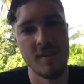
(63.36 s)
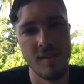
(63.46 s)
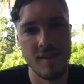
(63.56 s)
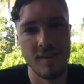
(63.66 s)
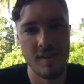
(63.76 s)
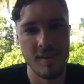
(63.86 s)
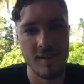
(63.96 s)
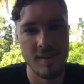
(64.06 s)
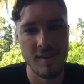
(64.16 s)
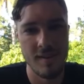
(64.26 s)

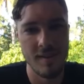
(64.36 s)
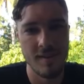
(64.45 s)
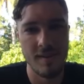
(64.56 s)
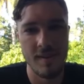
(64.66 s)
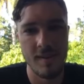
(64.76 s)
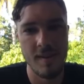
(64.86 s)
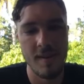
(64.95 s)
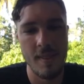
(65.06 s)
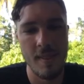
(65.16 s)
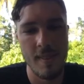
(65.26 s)

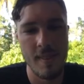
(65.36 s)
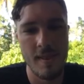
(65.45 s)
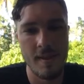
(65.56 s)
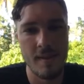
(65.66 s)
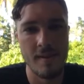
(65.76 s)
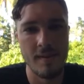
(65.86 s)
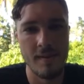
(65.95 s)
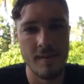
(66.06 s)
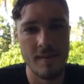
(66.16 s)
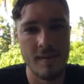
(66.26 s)

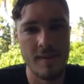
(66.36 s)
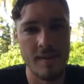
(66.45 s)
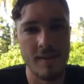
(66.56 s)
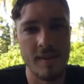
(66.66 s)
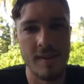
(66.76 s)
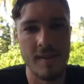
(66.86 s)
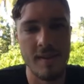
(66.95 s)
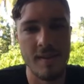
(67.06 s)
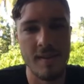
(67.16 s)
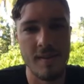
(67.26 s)

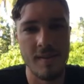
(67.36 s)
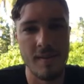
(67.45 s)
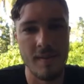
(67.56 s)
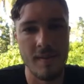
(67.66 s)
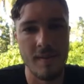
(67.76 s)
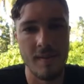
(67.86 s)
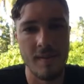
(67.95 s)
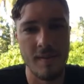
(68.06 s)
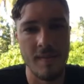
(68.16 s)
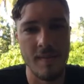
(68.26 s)

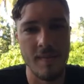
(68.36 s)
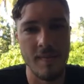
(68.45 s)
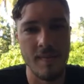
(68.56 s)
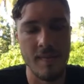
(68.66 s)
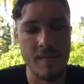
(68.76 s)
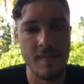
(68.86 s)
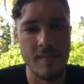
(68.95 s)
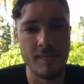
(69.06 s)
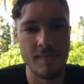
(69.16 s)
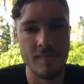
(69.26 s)

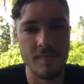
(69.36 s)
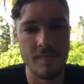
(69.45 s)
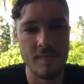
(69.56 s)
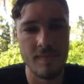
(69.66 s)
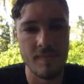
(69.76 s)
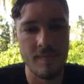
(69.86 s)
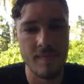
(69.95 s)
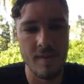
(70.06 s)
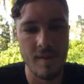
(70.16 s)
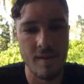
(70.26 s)

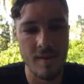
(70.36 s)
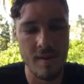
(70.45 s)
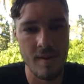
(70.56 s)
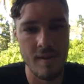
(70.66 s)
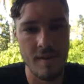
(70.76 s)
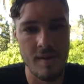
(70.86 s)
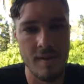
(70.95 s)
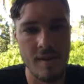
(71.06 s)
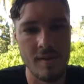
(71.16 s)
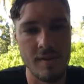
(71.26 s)
This person isn't speaking.